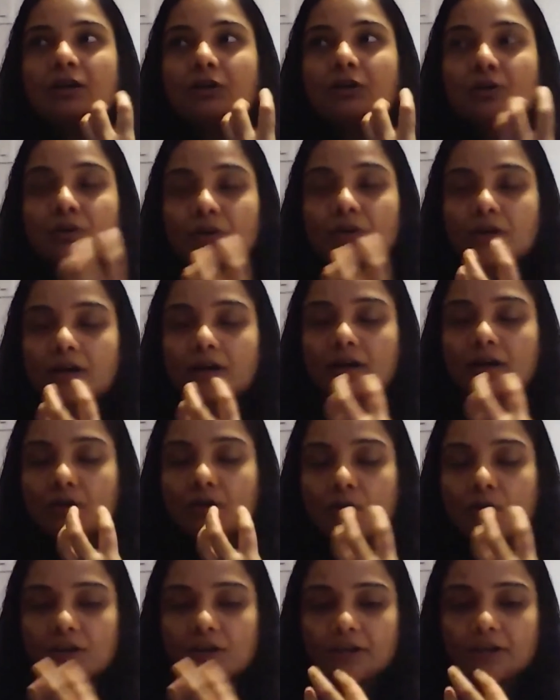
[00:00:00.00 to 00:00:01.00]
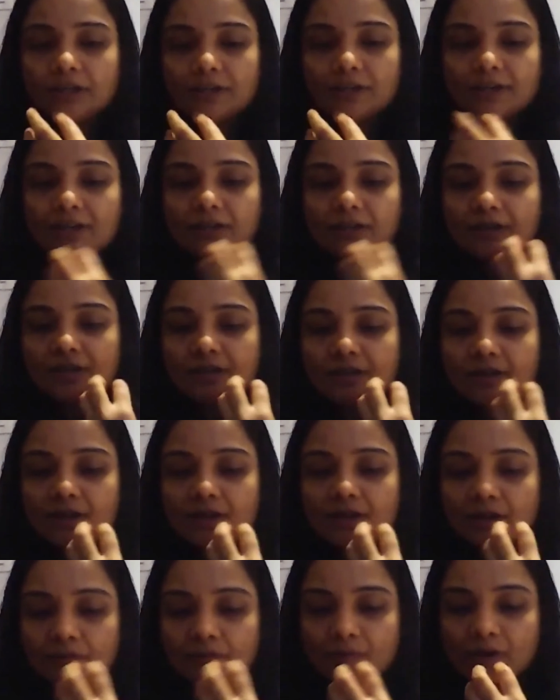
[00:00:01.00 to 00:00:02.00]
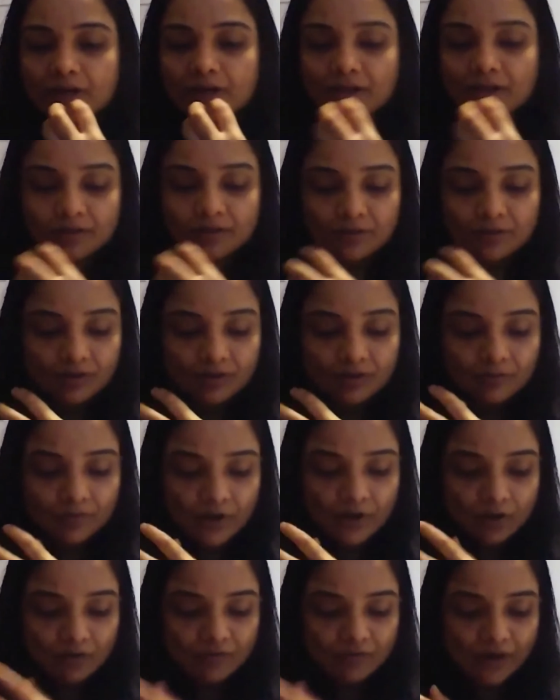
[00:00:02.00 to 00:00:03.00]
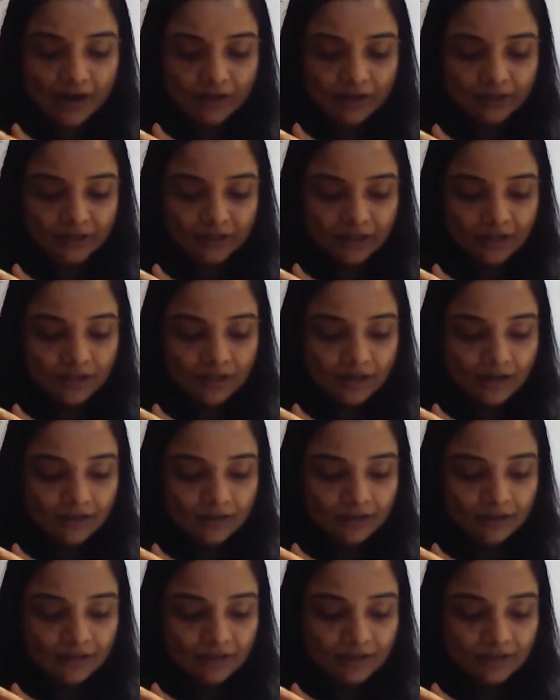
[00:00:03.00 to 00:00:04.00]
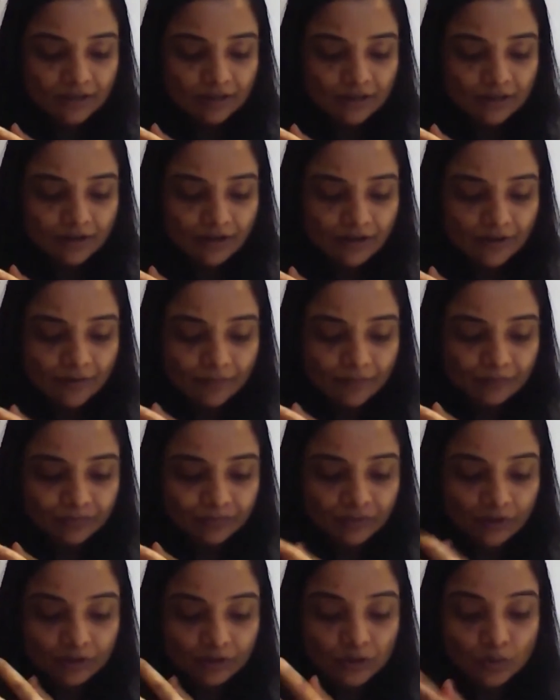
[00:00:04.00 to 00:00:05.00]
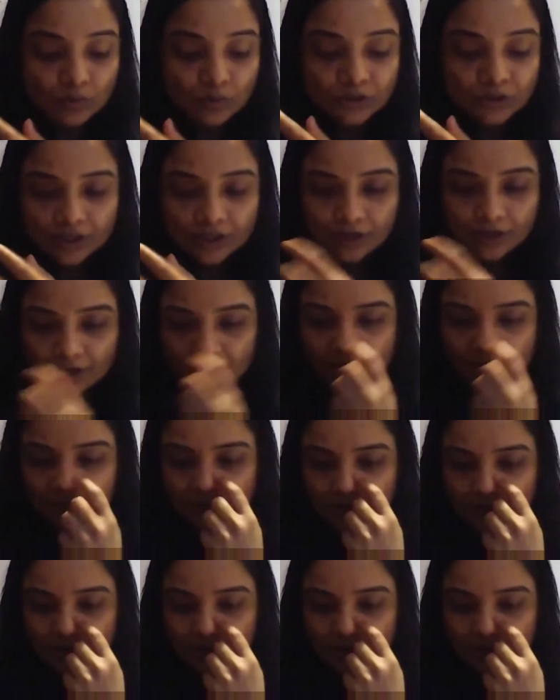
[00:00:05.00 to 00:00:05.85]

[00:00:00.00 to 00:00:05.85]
guna, quality, its karma, its way of acting, and its doshas.